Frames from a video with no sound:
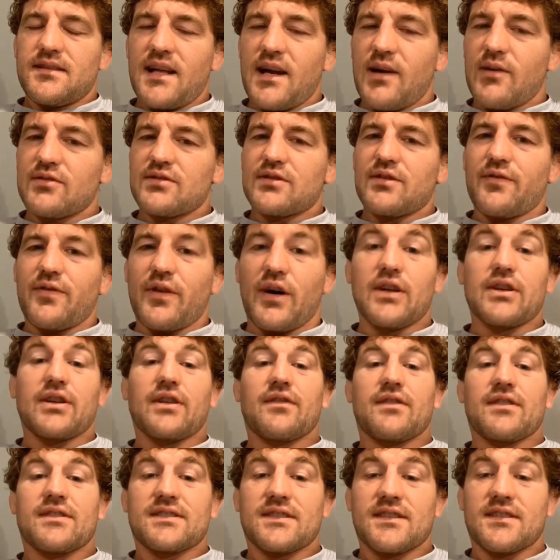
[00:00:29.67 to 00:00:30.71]

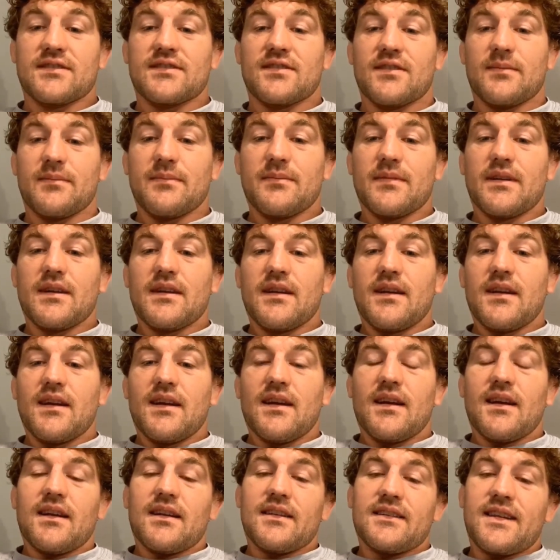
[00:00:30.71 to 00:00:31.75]

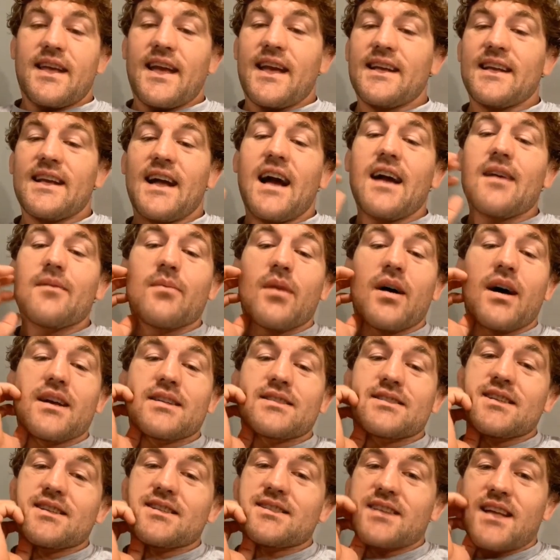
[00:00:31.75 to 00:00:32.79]
10-9
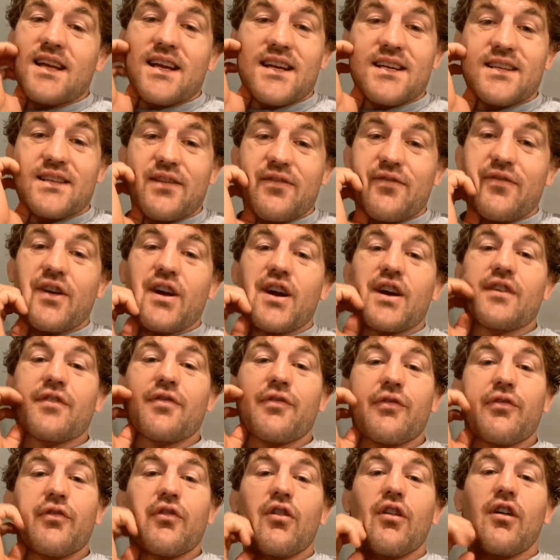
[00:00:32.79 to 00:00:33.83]
must is a very
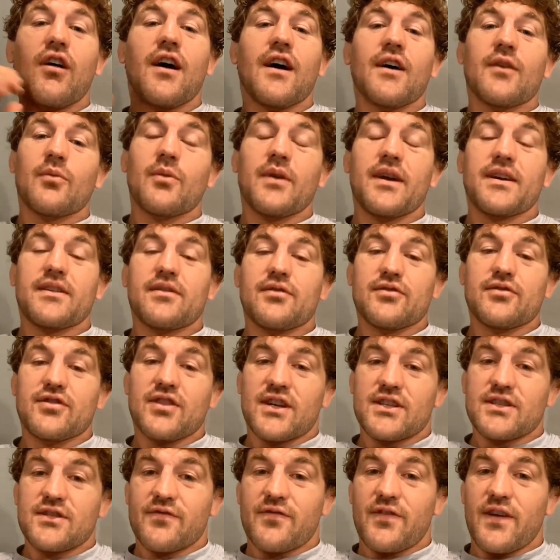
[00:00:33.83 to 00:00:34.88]
flawed way to
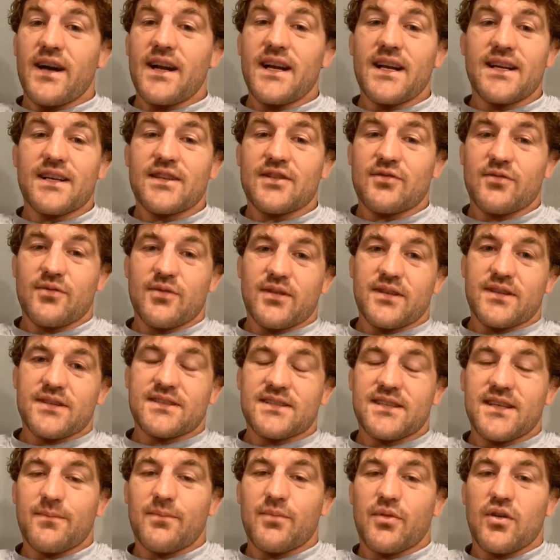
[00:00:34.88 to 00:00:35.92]
judge a fight. It's really
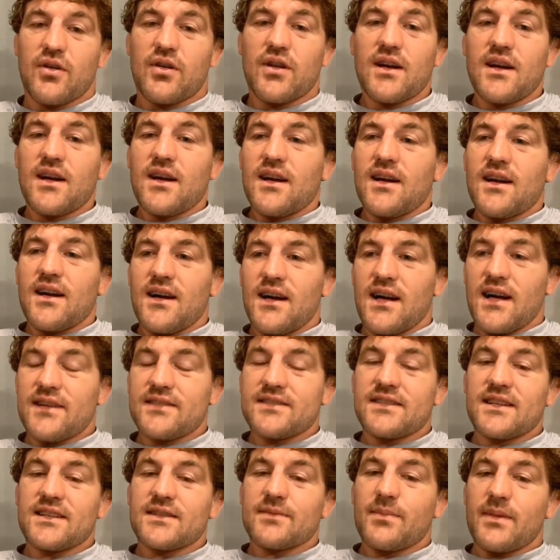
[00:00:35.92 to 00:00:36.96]
simple. I
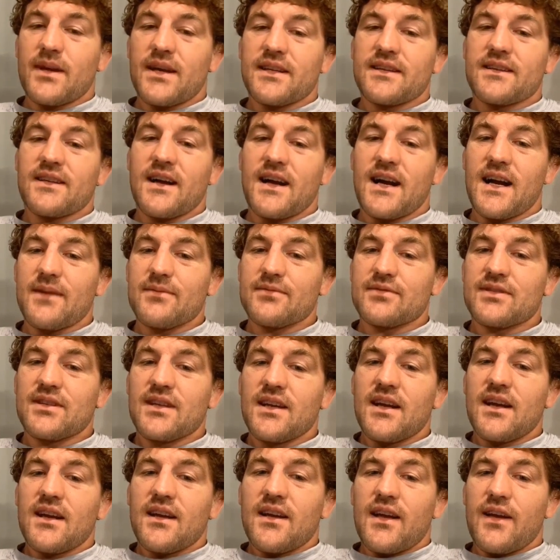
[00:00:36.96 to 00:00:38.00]
said this many times.
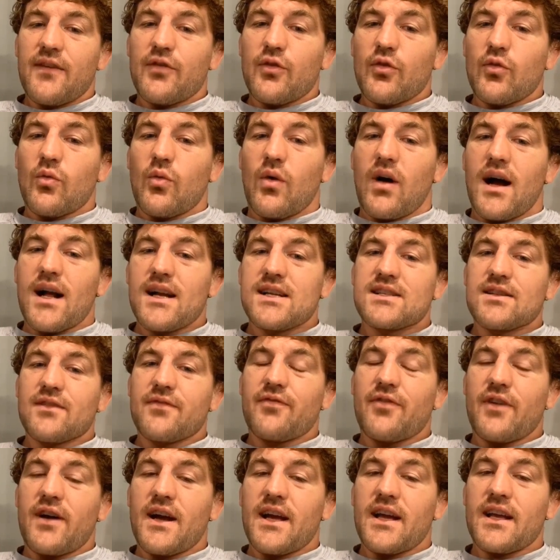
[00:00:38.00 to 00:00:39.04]
If you watch the
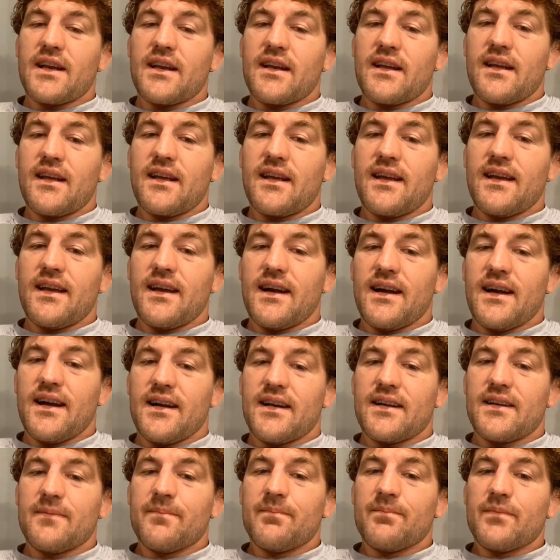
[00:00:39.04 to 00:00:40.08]
fight
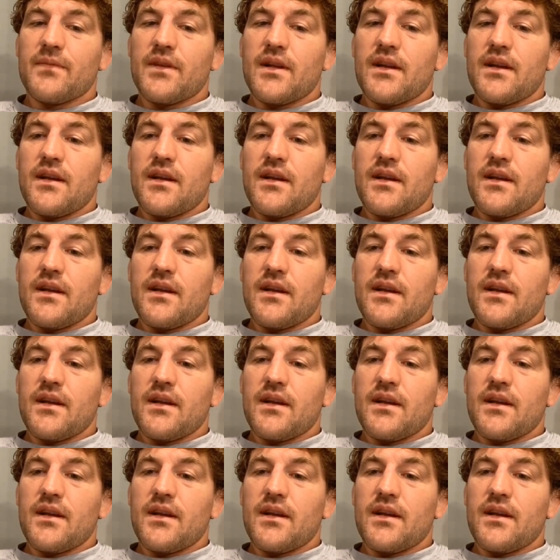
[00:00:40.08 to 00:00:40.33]
and